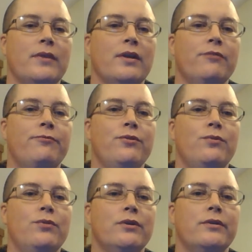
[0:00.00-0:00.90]
if you
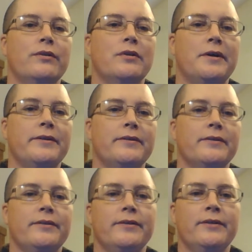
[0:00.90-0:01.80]
will or not.
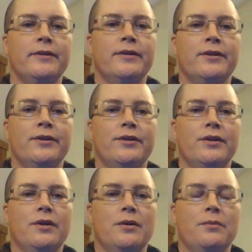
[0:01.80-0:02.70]

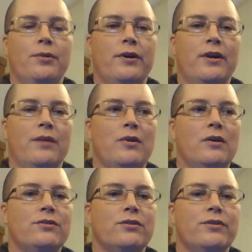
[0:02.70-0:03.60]
But I'm
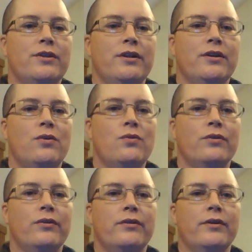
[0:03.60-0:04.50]
also getting
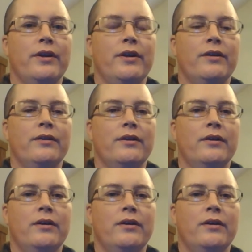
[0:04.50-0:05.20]
older, and